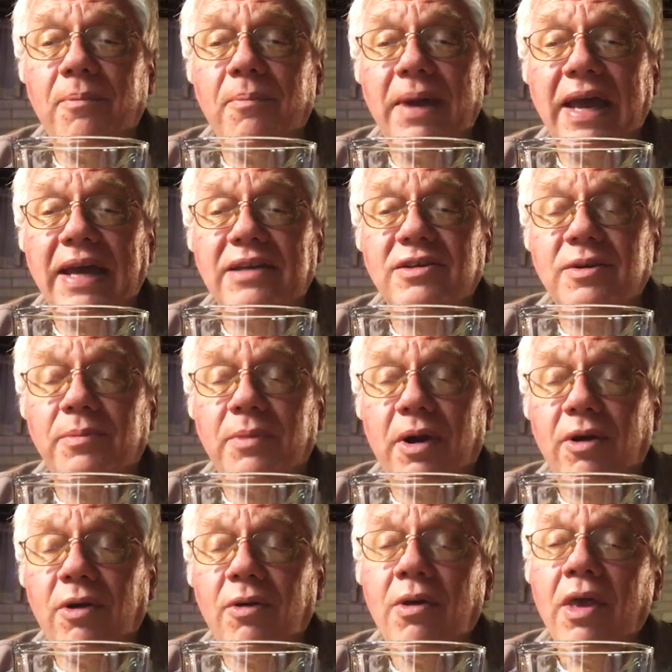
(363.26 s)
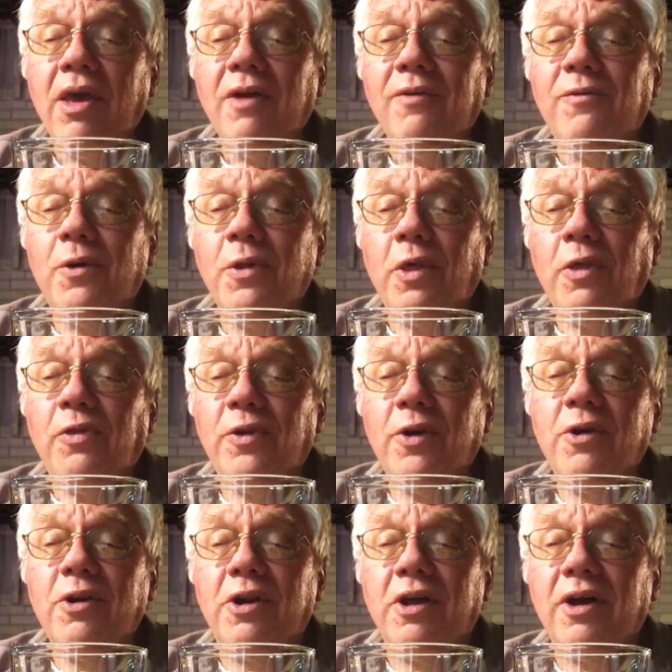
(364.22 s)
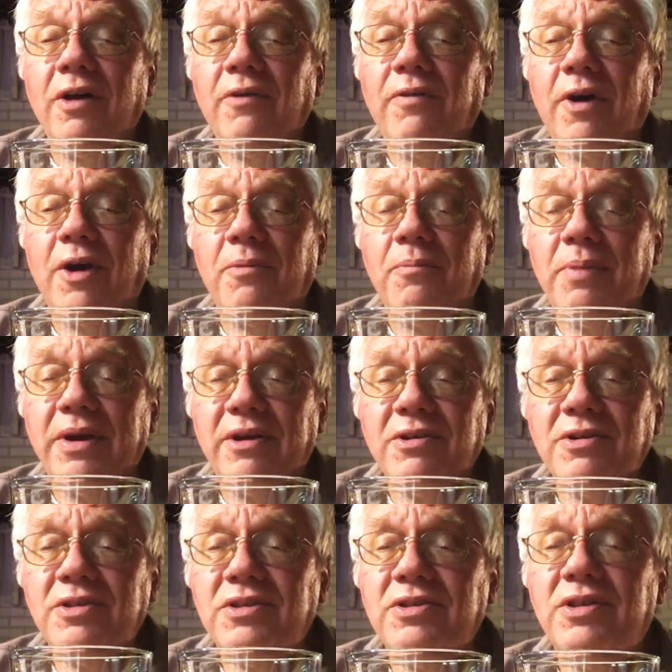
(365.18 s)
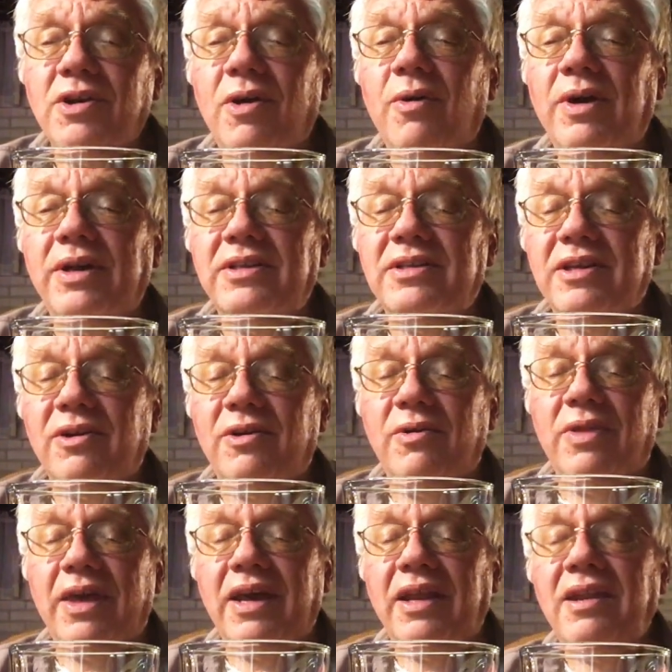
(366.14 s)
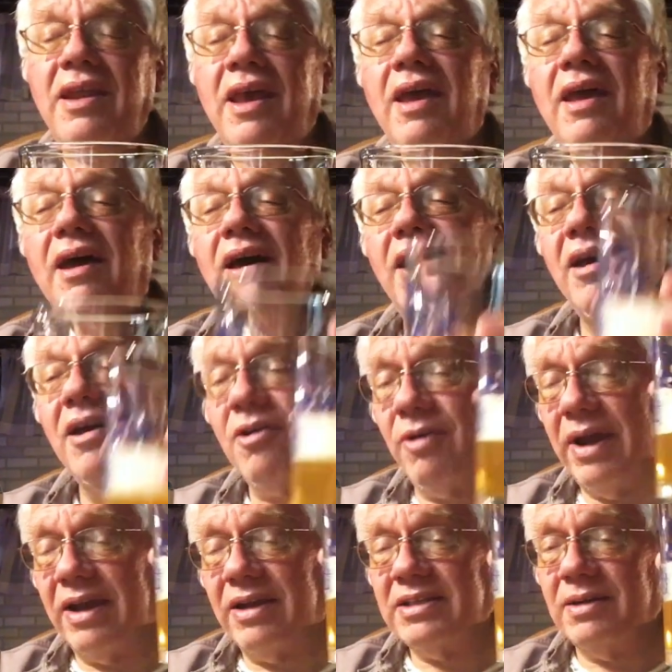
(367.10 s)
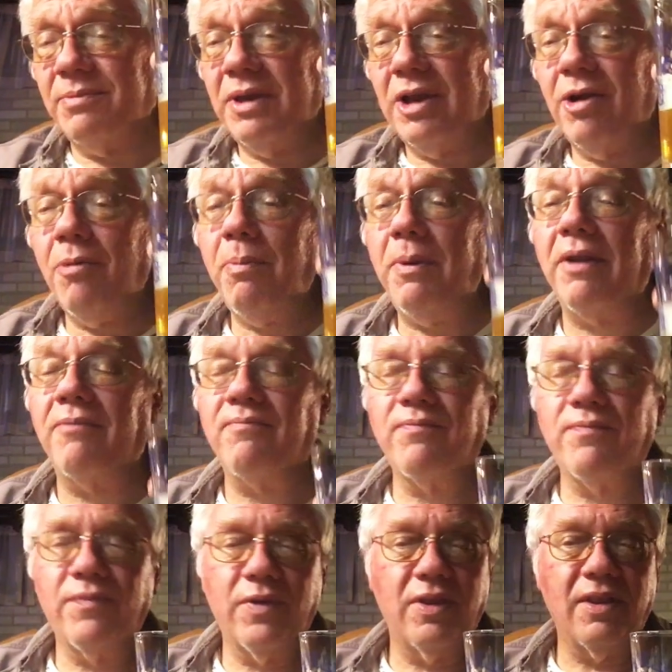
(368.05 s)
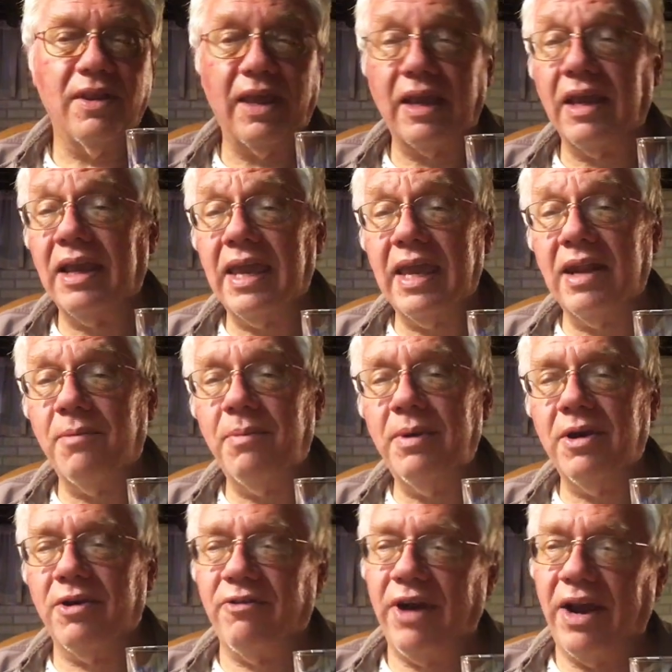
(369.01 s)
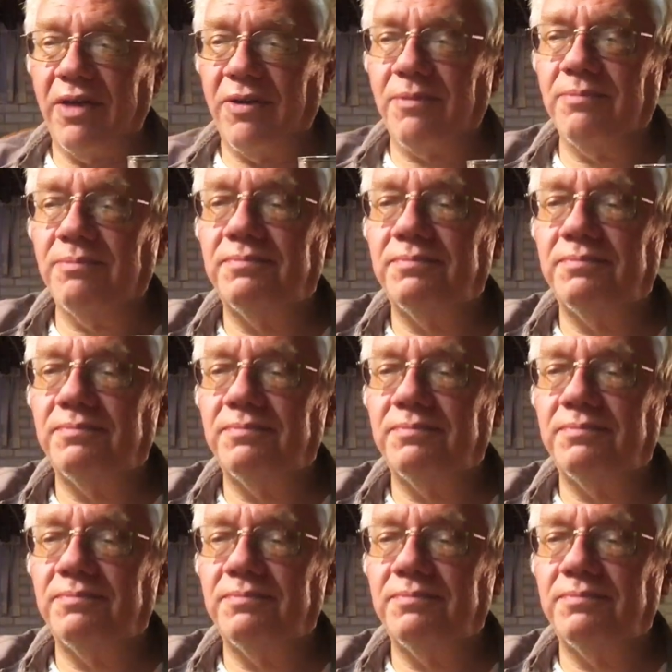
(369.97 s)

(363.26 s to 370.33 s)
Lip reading: back tomorrow for the third of our beers. So until then, crack something open, like a can of beer, rather.